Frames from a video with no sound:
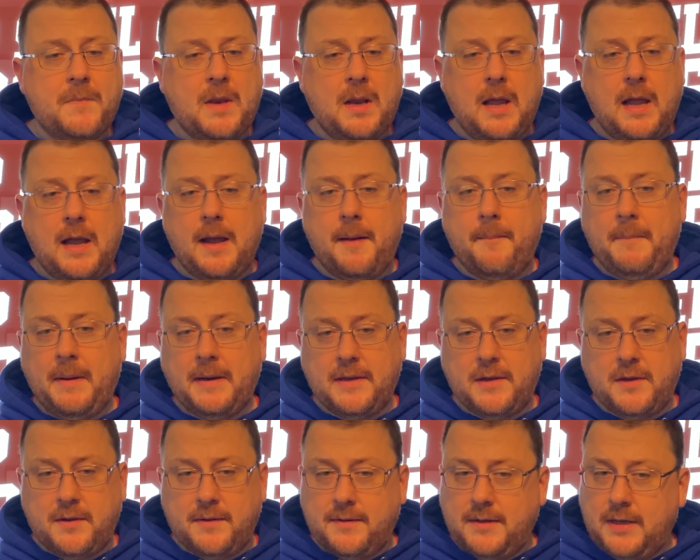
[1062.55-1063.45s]

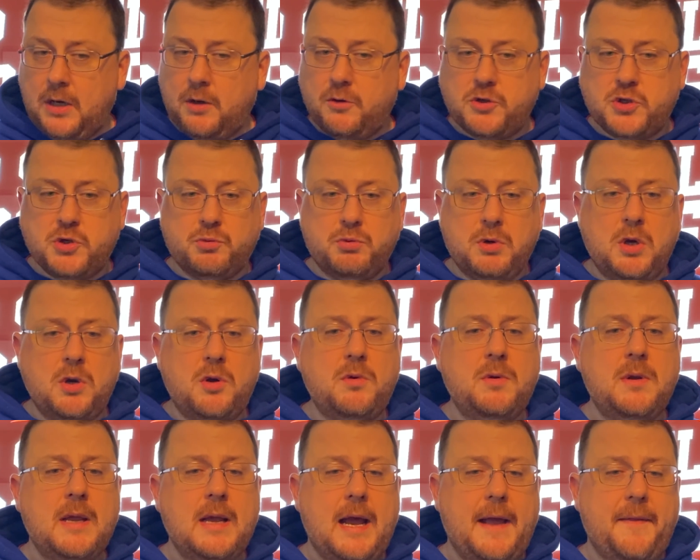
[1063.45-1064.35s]
But
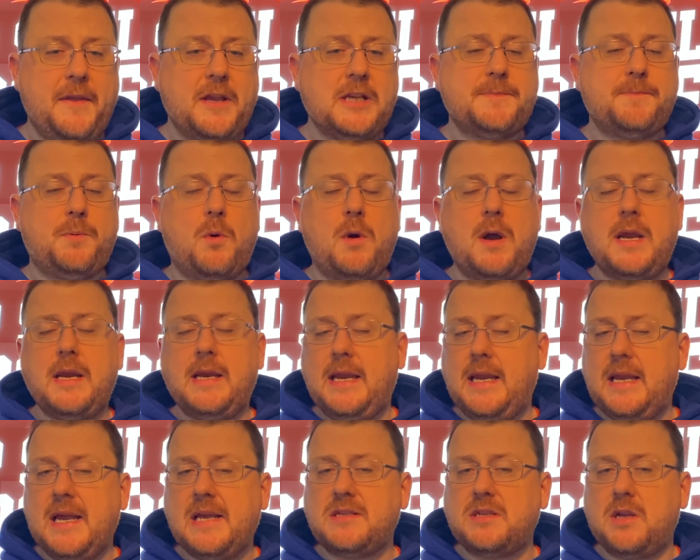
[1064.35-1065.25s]
Giroux, at this point,
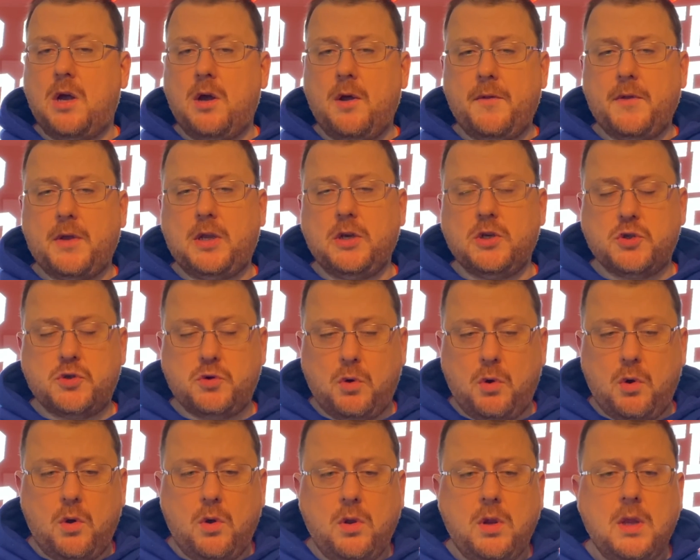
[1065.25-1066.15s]
he has all the
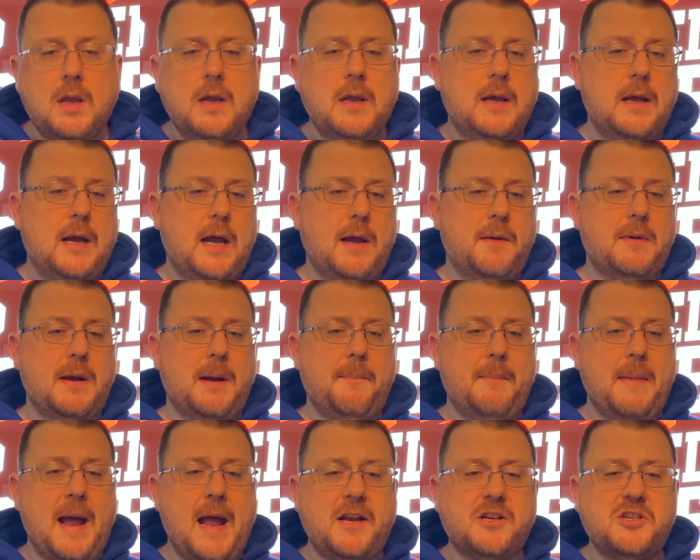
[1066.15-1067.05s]
control. I would
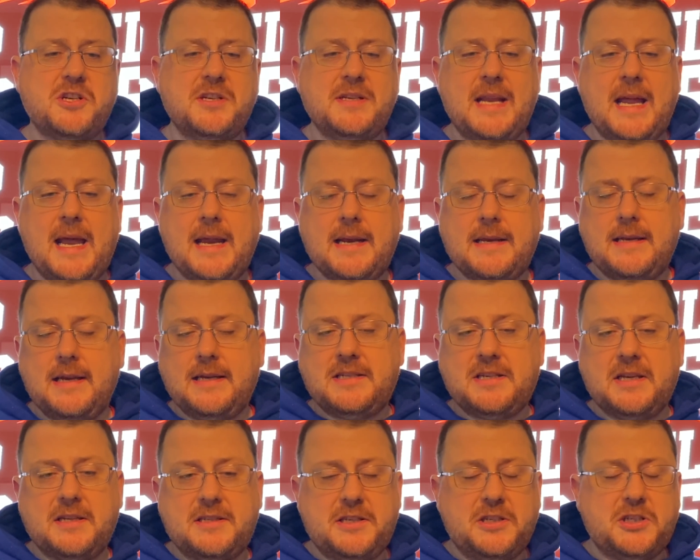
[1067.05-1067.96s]
imagine that that's
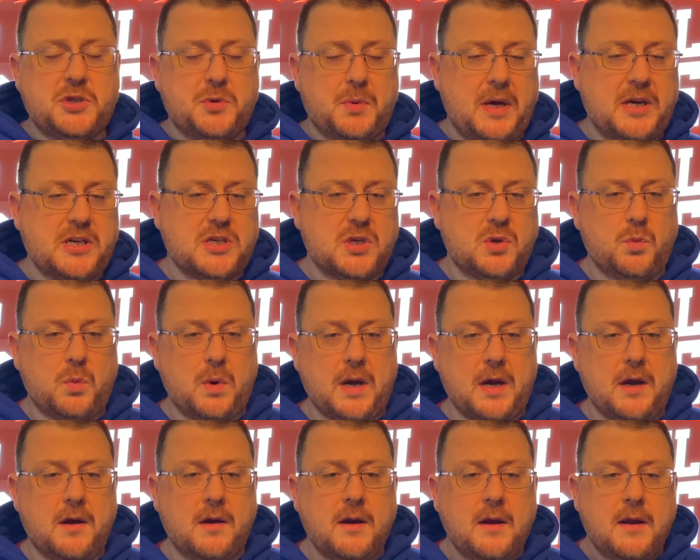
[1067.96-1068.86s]
a situation
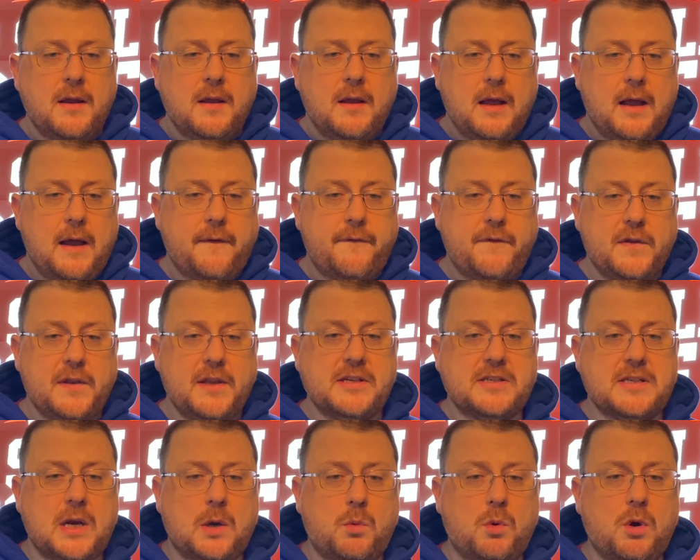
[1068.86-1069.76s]
where Philly's
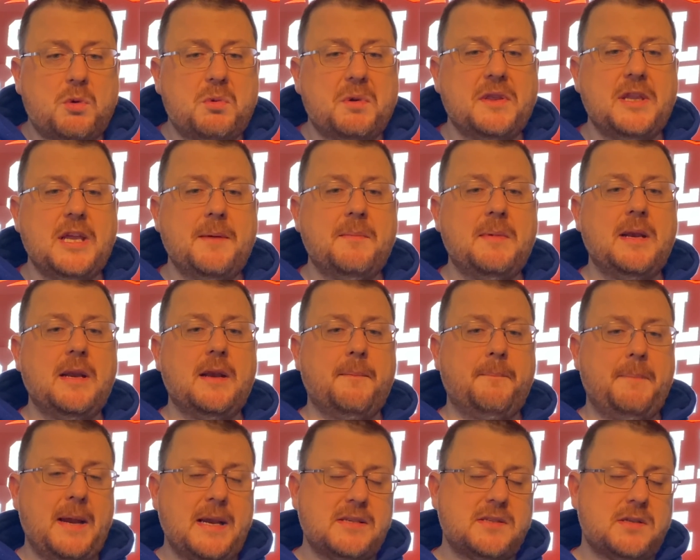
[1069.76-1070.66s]
going to work with him.
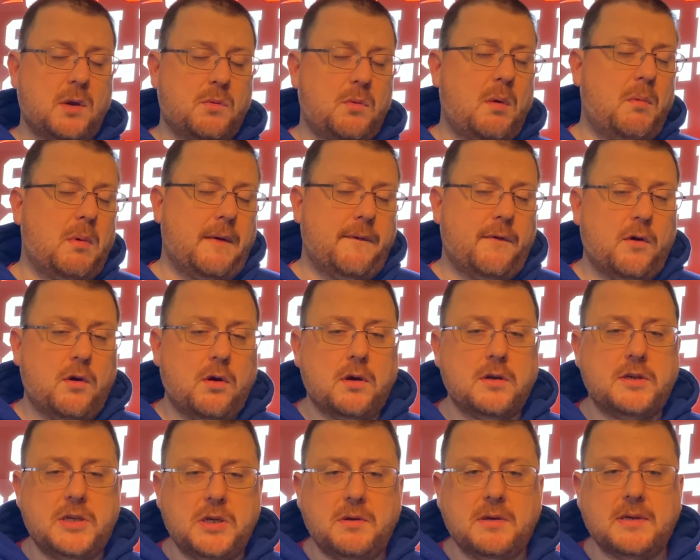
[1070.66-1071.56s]
And based on what we've
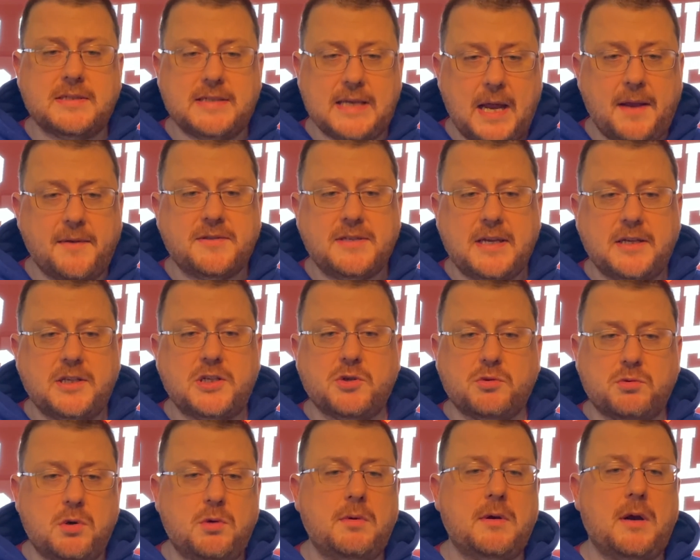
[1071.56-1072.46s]
heard, too, it sounds like
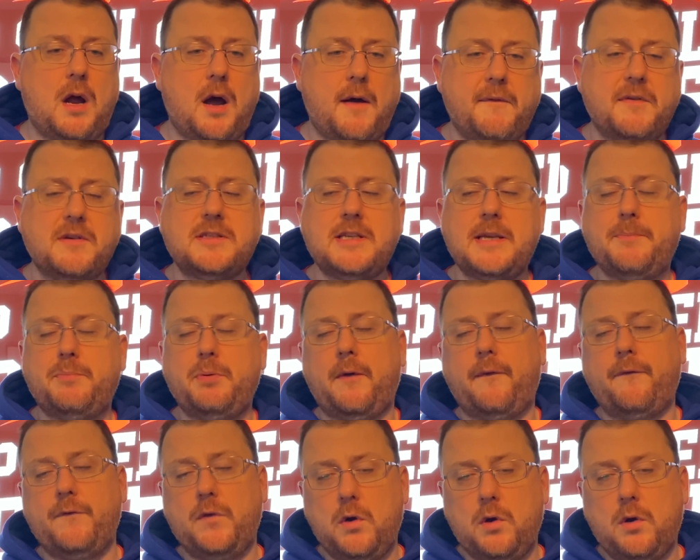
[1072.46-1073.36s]
Giroux would obviously
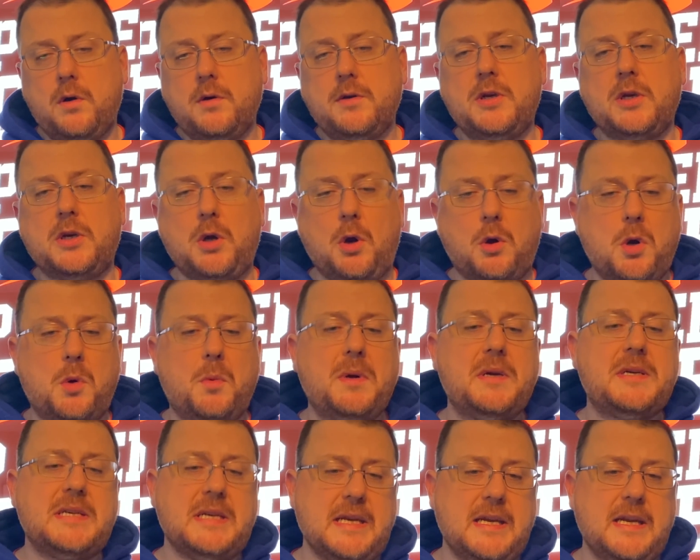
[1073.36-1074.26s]
prefer to go to
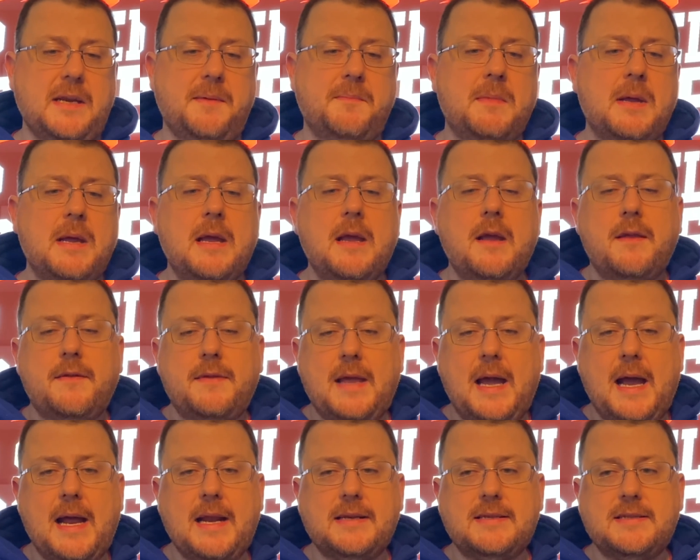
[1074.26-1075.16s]
a team
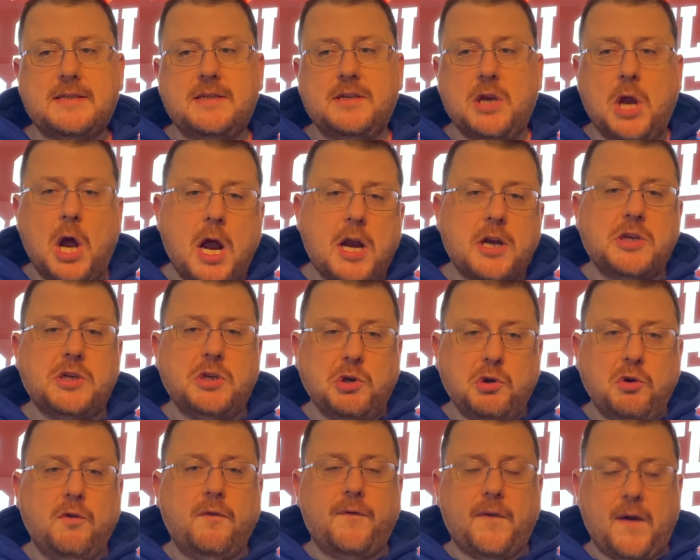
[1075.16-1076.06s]
that's not
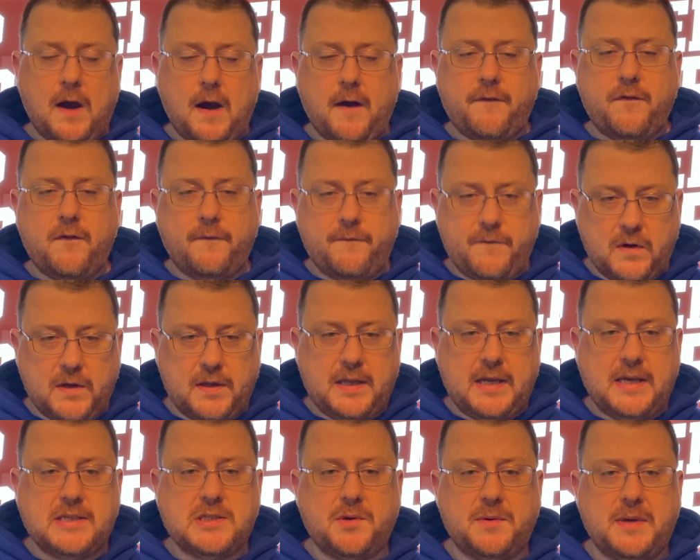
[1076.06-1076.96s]
too far from
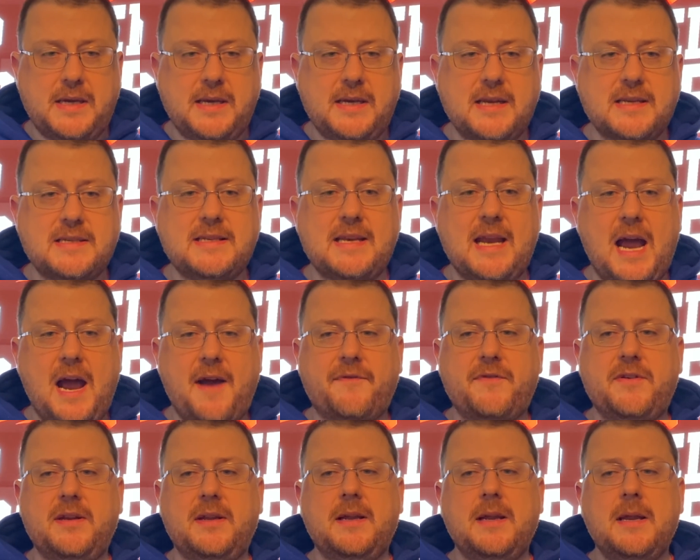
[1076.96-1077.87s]
Philly, so he doesn't have
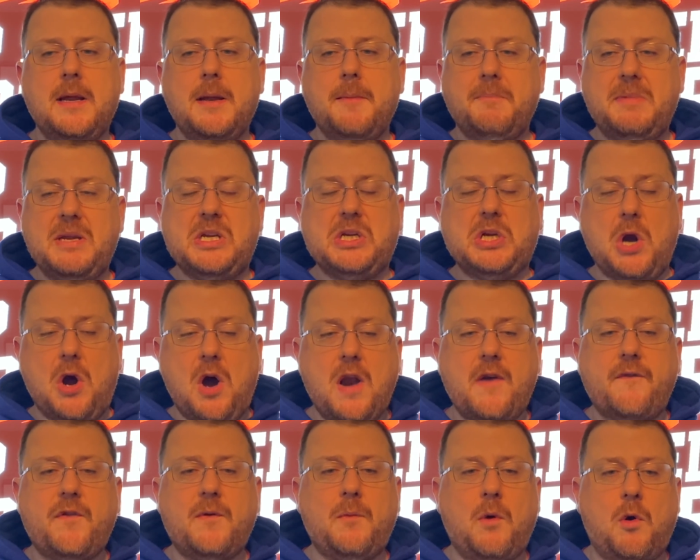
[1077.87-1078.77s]
to be
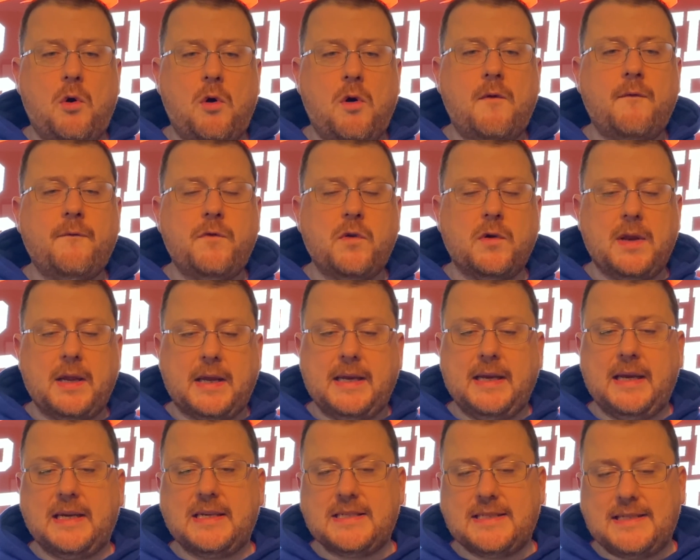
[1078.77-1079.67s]
gone from home for like
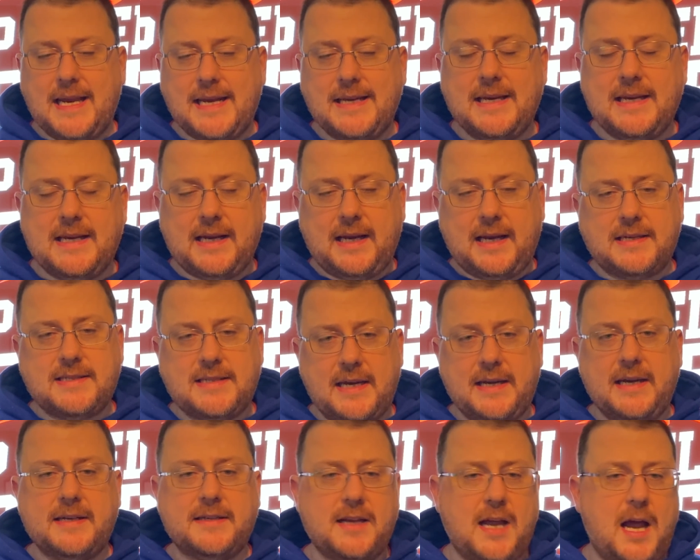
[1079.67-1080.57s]
an
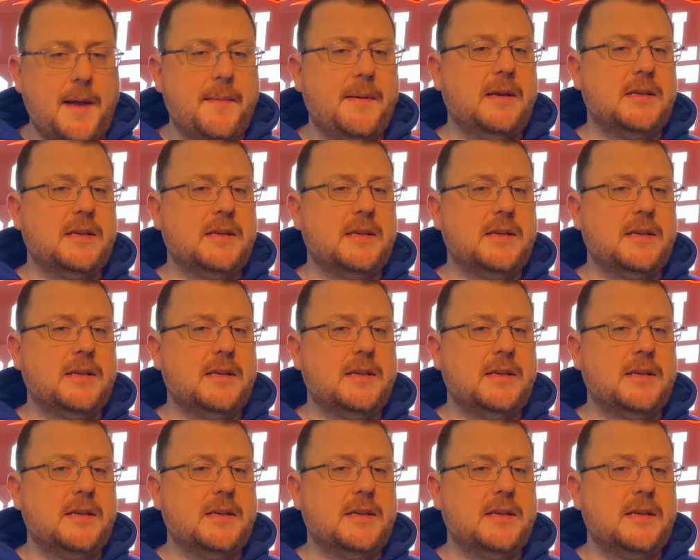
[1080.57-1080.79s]
extended time.